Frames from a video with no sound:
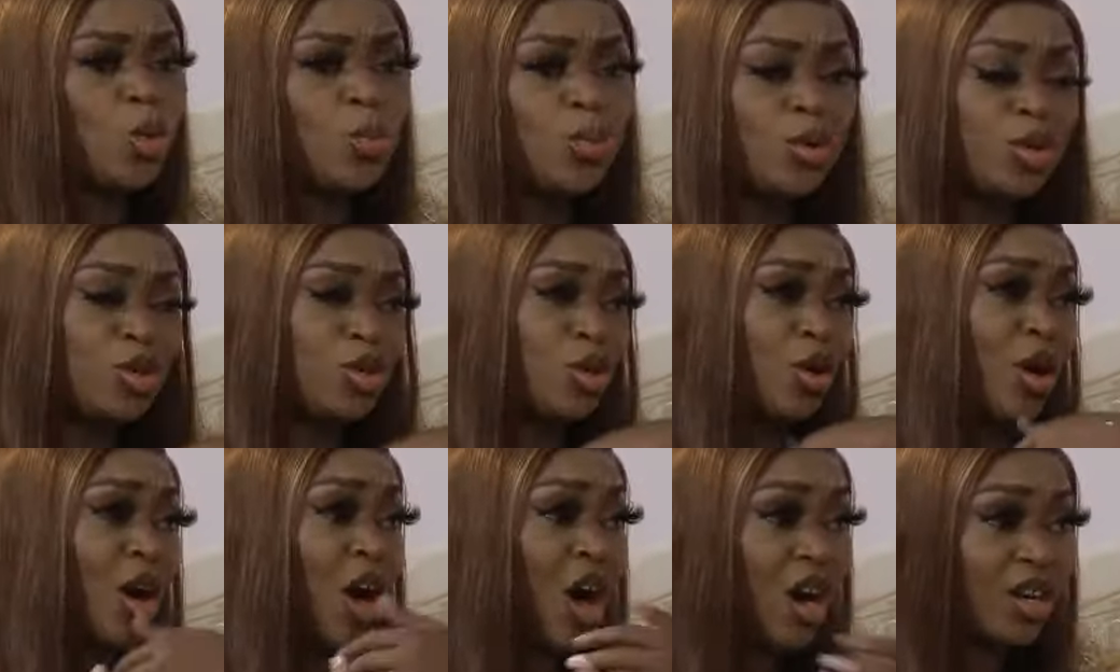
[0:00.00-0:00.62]

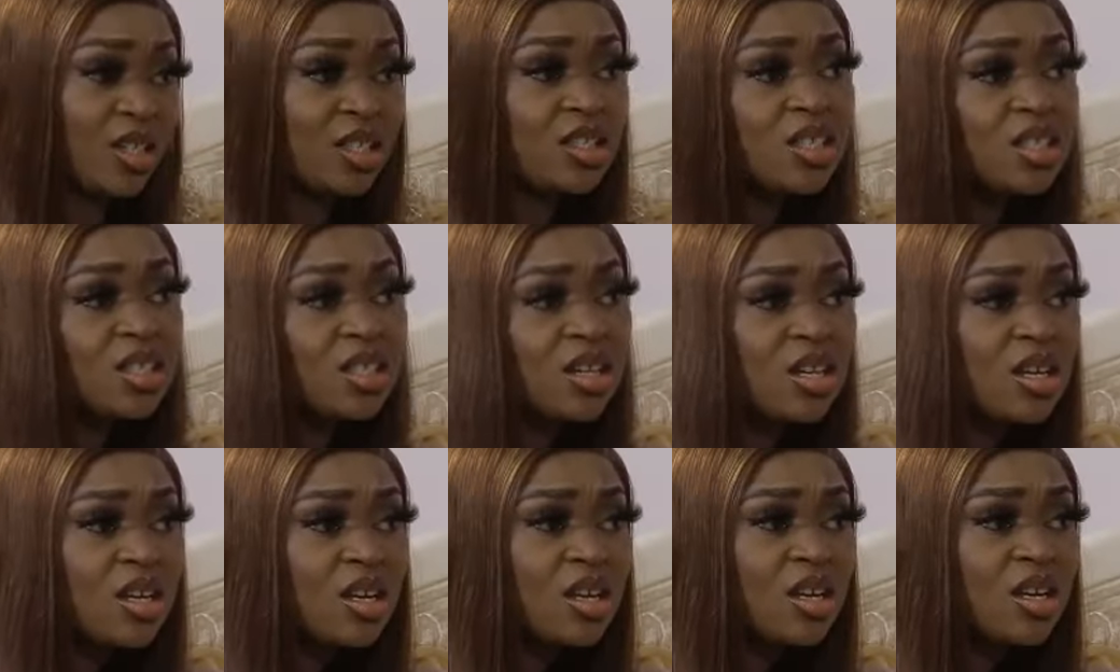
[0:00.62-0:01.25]
open your
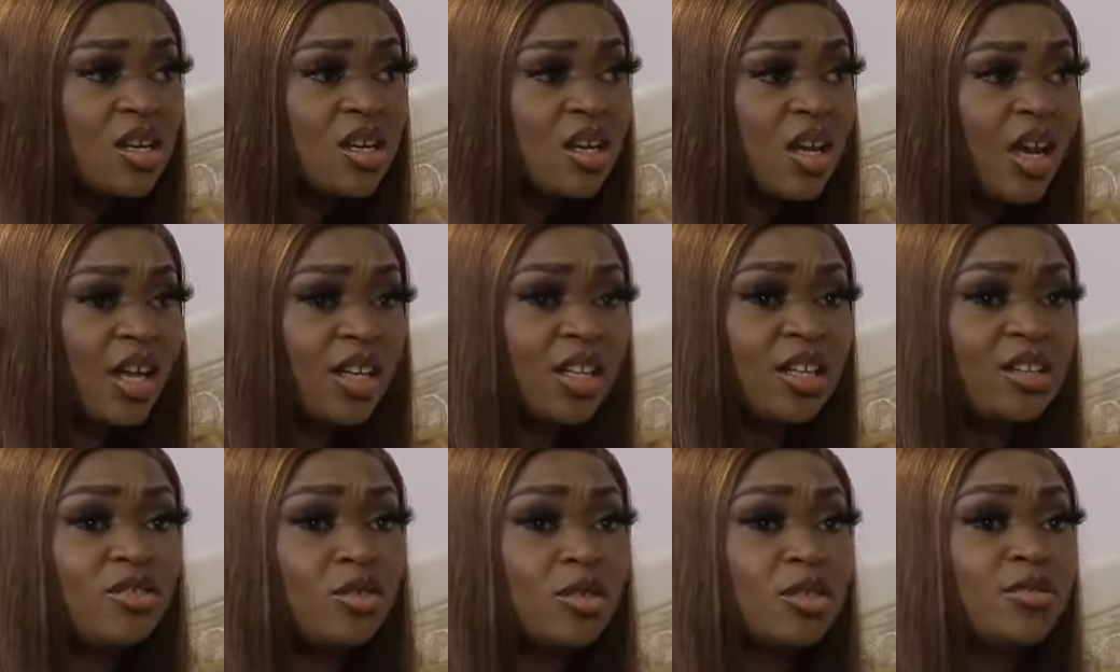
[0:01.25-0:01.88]
heart
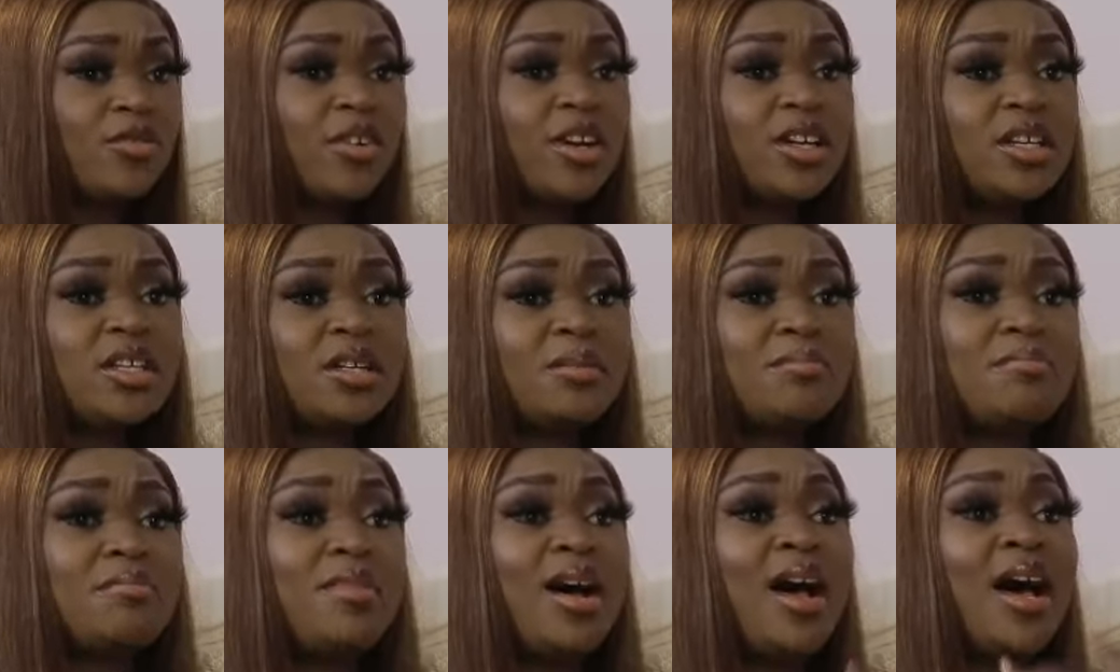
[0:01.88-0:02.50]
and then just
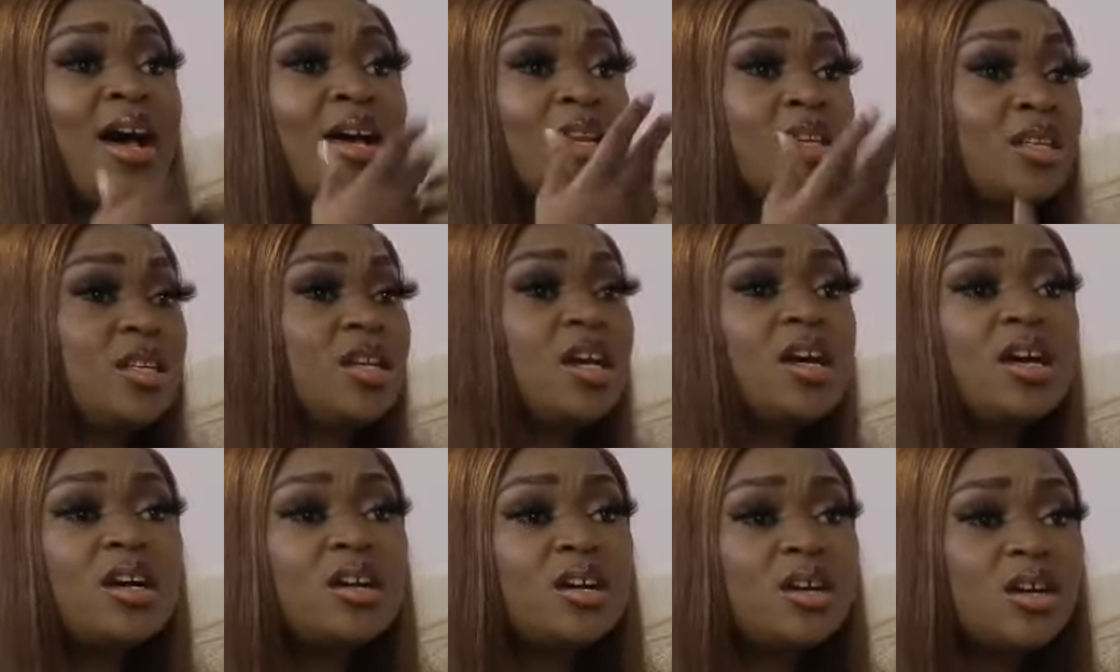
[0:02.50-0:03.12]
find a
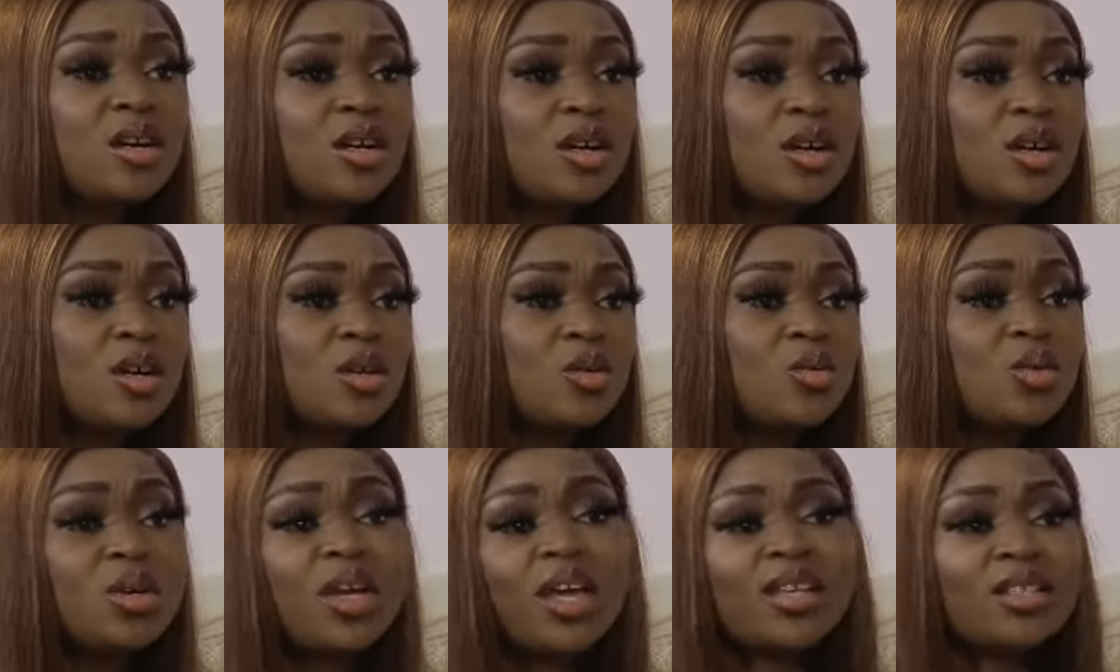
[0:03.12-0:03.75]
man
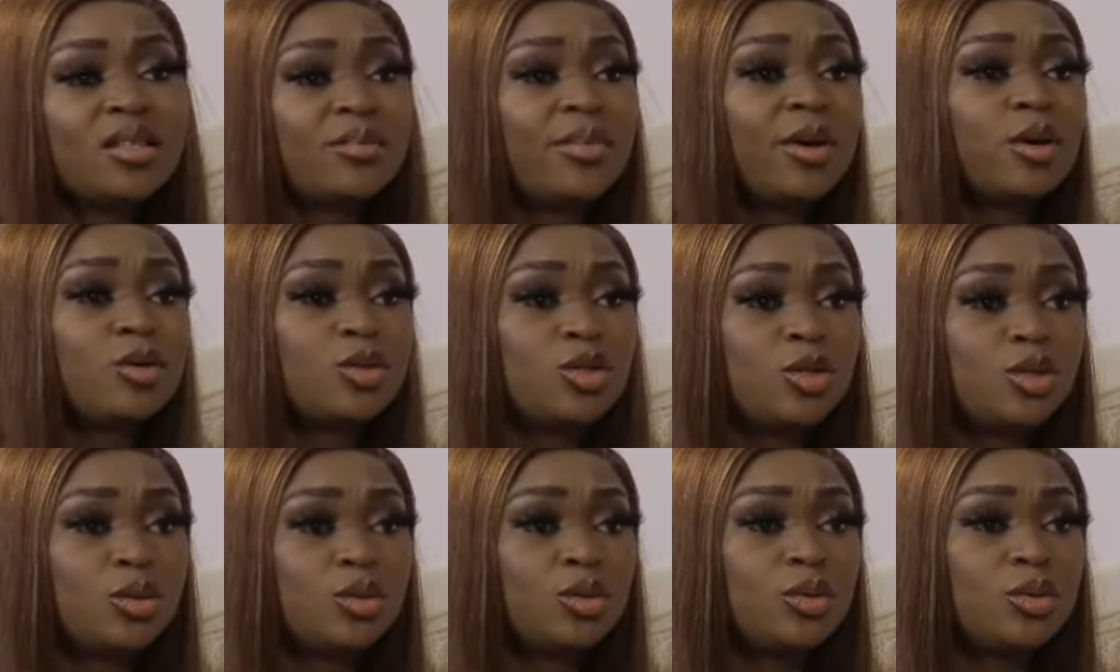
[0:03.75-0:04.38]
who cares
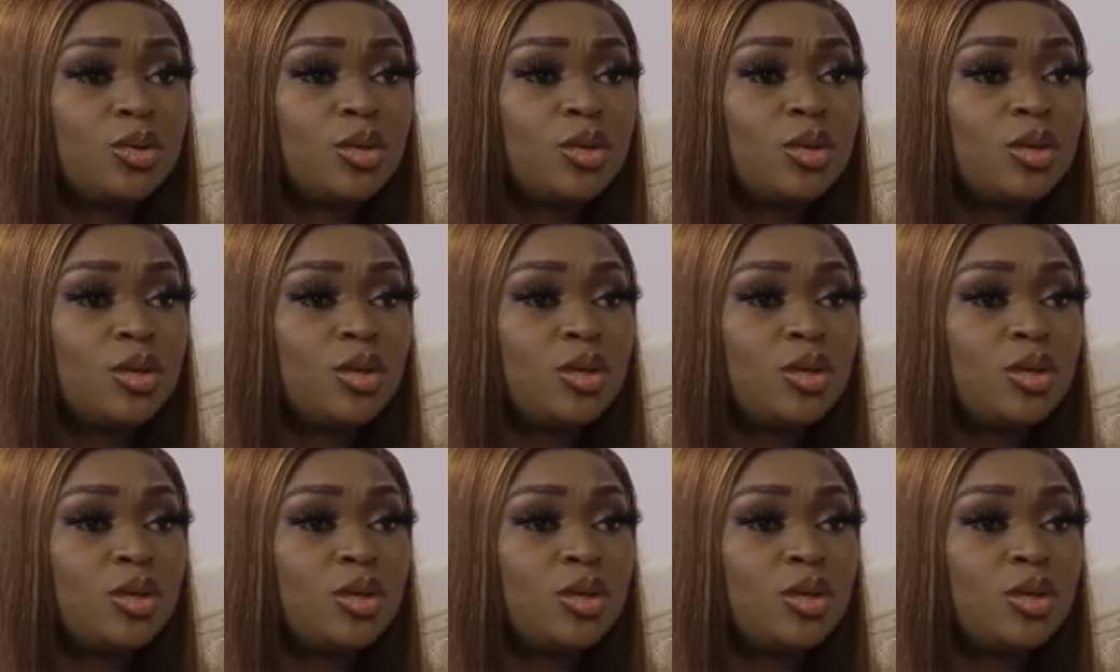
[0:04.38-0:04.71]
about you.